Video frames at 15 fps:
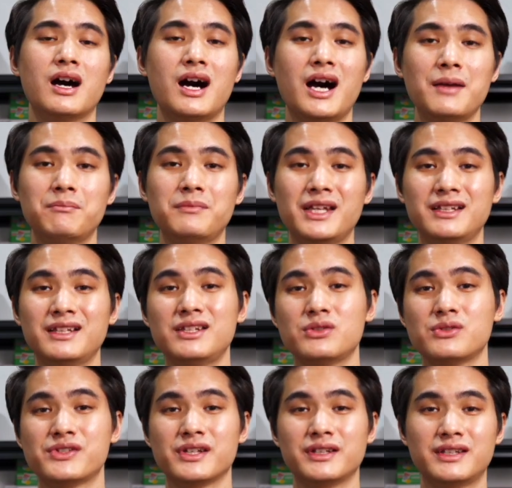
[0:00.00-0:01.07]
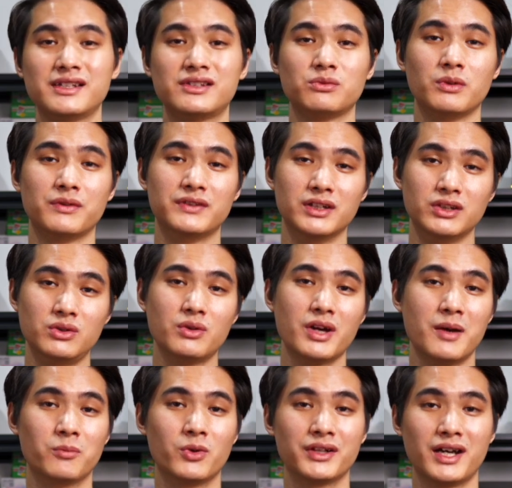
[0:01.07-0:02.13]
I'm mainly using this with the new
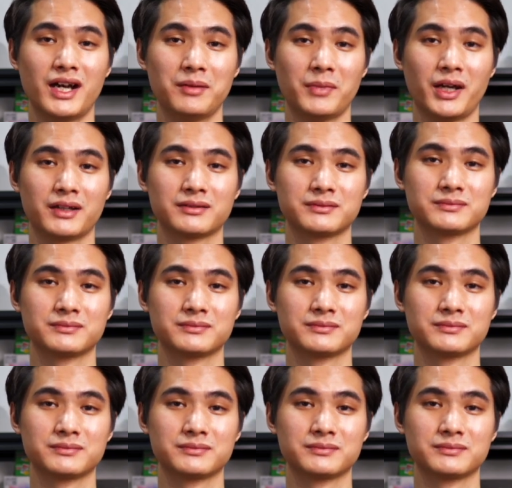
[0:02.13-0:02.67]
M1 iMac.